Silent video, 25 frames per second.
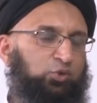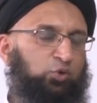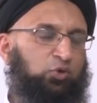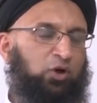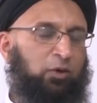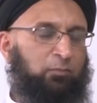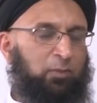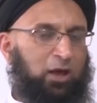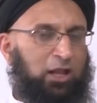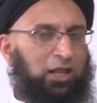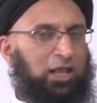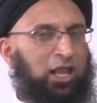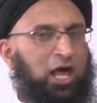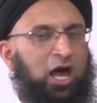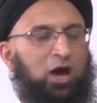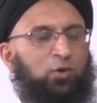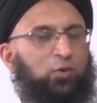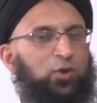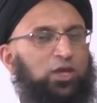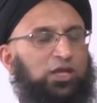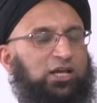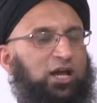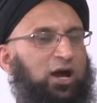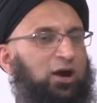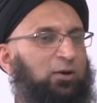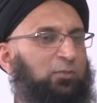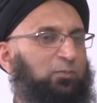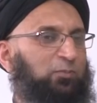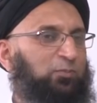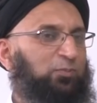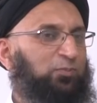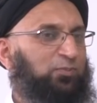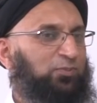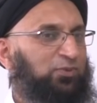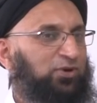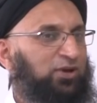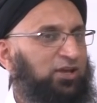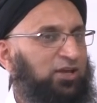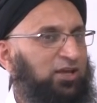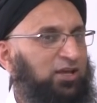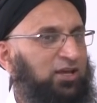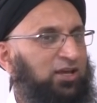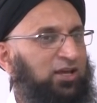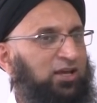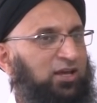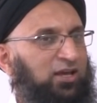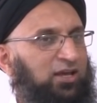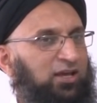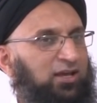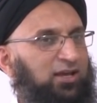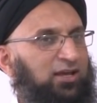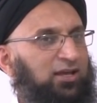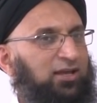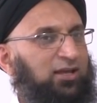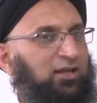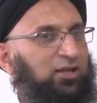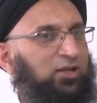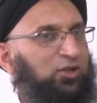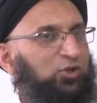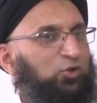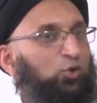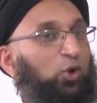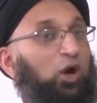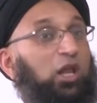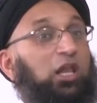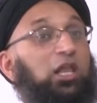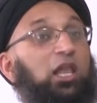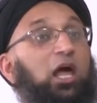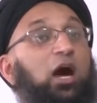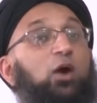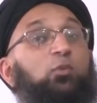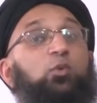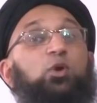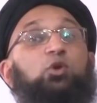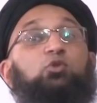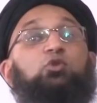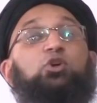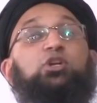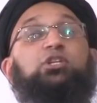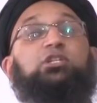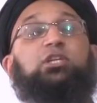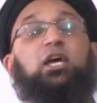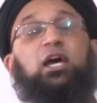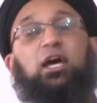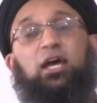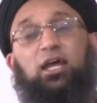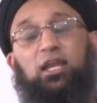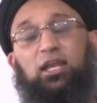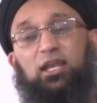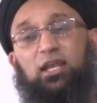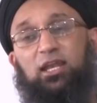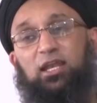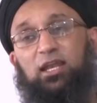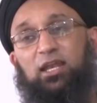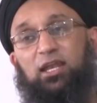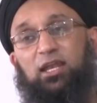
To whom Allah we come, to Allah we return.